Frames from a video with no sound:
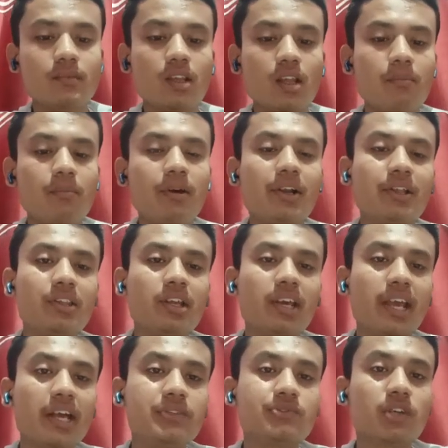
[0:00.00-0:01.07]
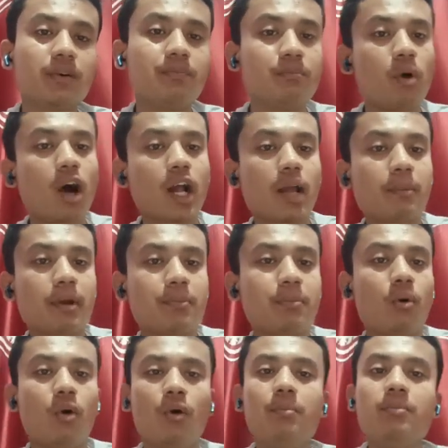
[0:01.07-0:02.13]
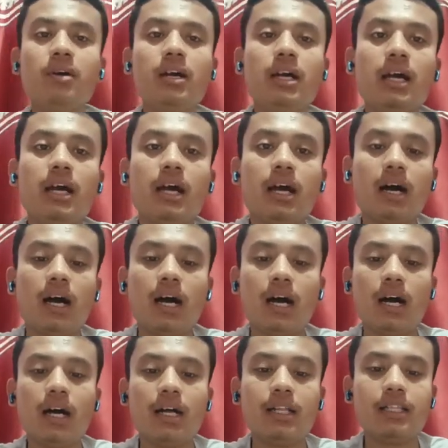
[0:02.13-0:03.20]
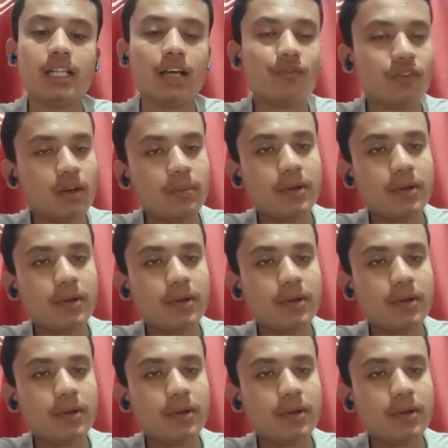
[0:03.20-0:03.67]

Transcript: But in the case of mock epic poem, there will be